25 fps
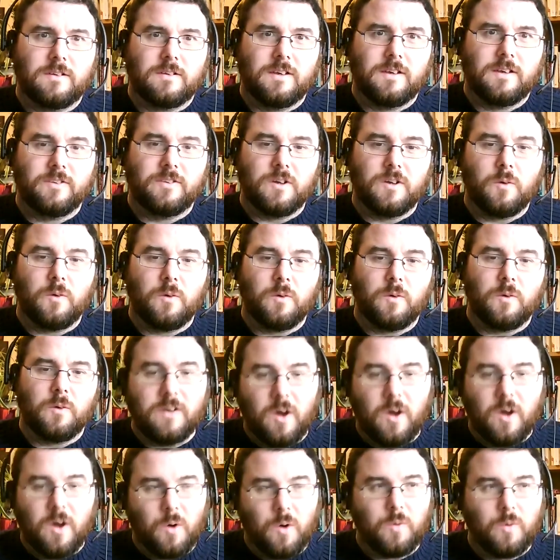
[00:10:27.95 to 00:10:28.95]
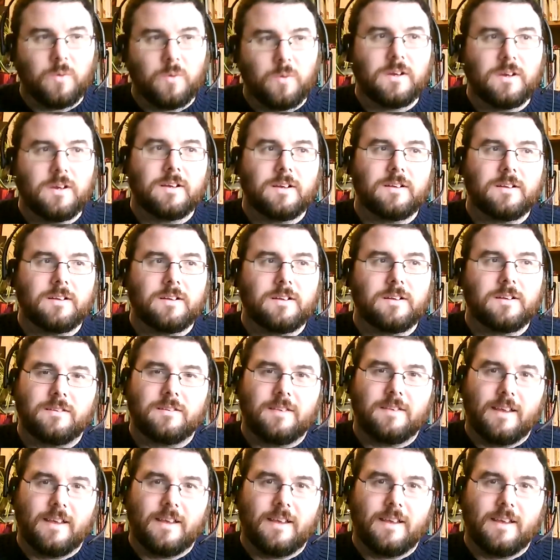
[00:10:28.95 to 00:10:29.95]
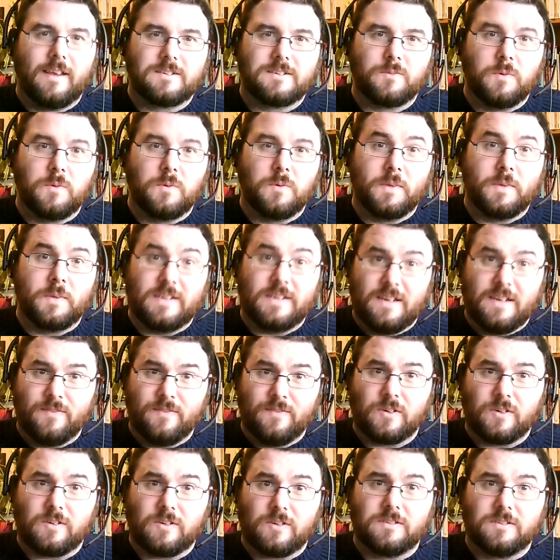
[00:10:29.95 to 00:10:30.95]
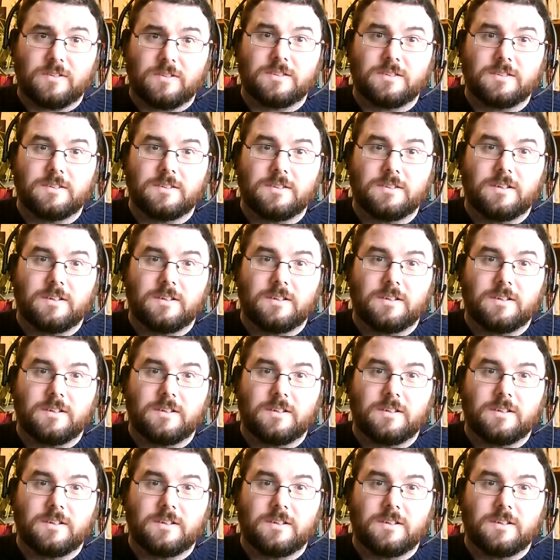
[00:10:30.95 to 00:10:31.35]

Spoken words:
Even though we know things will be difficult,